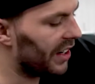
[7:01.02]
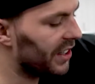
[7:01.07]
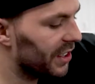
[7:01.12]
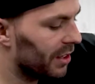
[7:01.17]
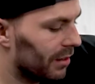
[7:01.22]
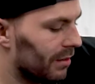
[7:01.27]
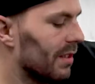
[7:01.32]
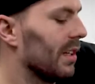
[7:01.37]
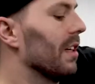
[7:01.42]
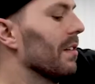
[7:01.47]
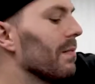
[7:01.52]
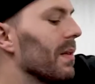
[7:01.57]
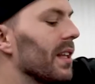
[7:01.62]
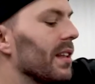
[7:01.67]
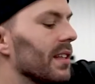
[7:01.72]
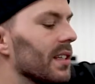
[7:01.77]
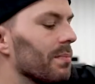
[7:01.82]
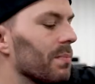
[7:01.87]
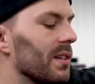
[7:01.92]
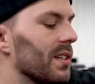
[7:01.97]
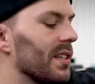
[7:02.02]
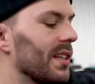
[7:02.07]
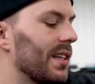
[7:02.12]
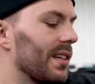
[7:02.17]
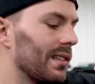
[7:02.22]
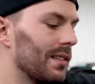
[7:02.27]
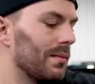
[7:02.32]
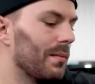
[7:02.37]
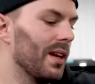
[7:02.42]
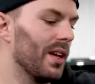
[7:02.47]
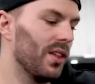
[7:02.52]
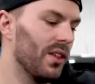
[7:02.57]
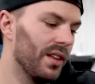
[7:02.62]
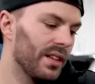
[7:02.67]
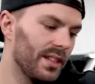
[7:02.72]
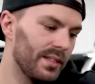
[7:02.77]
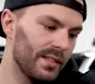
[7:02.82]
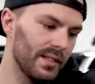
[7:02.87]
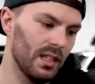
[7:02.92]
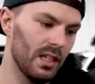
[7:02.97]
don't recommend this particular
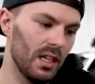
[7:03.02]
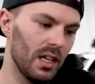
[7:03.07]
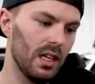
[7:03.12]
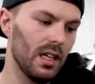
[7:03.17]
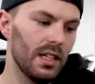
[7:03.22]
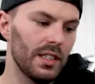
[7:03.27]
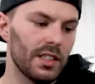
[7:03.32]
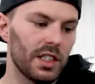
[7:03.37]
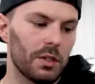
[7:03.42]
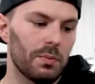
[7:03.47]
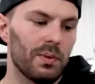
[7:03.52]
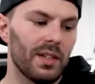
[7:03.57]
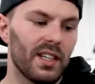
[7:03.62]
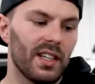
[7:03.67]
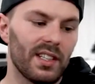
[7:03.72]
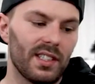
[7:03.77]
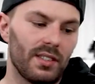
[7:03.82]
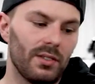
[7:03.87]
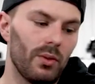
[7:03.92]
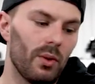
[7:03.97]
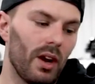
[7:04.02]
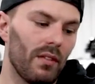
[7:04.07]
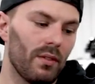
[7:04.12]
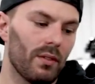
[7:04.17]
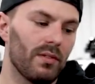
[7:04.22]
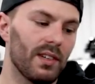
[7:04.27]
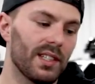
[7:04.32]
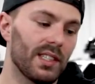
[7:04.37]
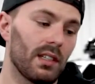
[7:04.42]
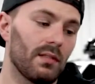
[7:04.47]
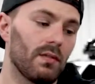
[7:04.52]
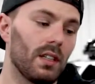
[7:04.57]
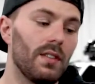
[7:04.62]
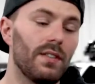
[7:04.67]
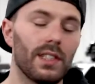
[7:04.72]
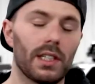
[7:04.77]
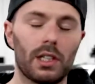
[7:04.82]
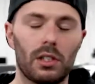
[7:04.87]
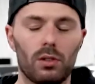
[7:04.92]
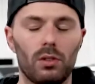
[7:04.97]
method just because you have the risk of
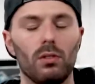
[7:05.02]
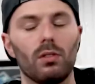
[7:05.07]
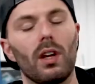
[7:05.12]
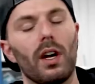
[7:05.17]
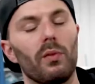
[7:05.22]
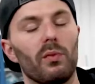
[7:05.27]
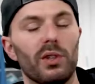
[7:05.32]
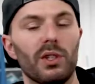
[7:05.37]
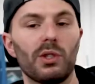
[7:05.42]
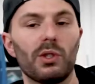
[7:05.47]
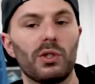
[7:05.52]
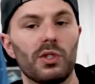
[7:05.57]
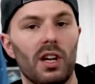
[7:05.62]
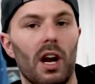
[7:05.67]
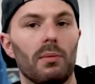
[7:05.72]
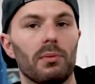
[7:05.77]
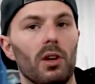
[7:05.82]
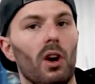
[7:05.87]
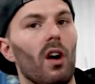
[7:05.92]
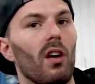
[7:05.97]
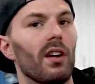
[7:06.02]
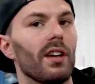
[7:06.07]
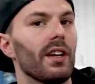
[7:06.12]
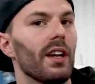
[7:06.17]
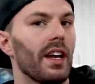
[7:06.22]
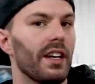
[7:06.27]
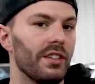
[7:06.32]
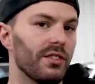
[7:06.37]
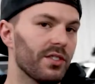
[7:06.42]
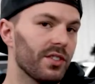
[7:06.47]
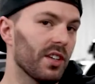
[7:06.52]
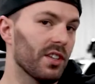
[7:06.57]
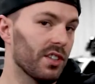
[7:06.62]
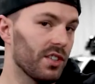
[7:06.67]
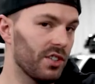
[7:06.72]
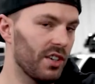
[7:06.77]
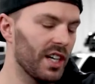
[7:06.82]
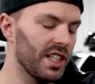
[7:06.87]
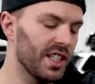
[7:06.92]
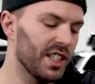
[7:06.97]
leaving a glue line where you stopped carding and you start
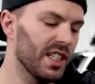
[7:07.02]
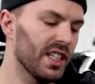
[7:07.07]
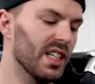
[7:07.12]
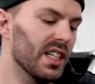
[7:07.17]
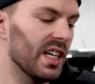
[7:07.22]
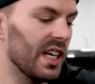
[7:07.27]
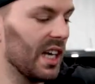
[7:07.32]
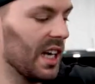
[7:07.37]
stretching it.